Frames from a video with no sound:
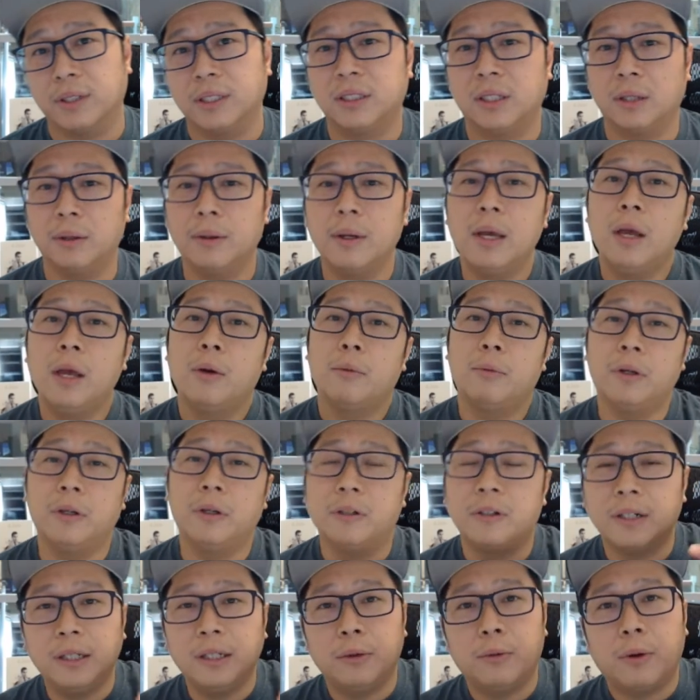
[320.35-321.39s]
So we
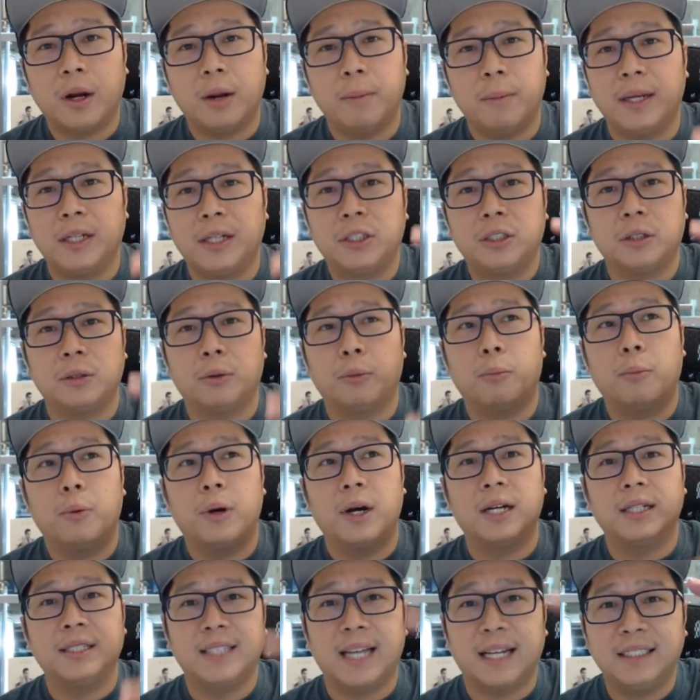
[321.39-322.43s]
really want to make sure
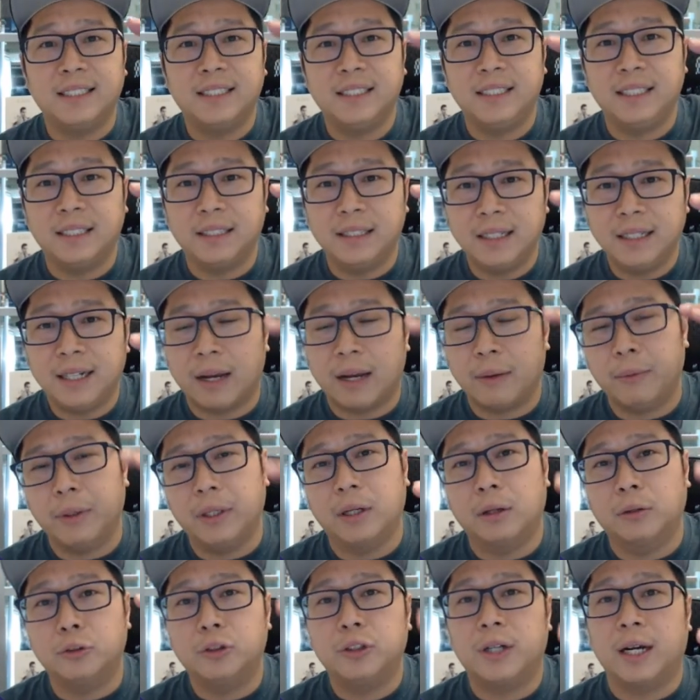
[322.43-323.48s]
where is that ceiling and we
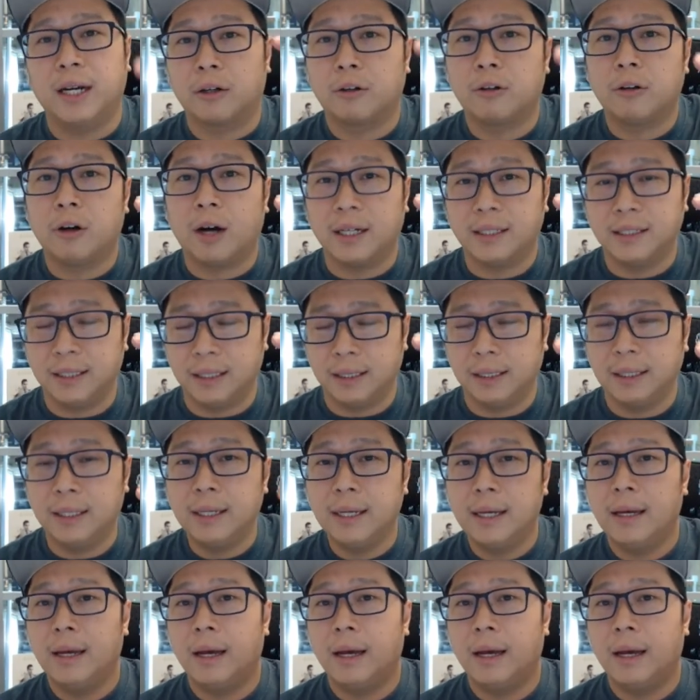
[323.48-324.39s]
don't try to cross it.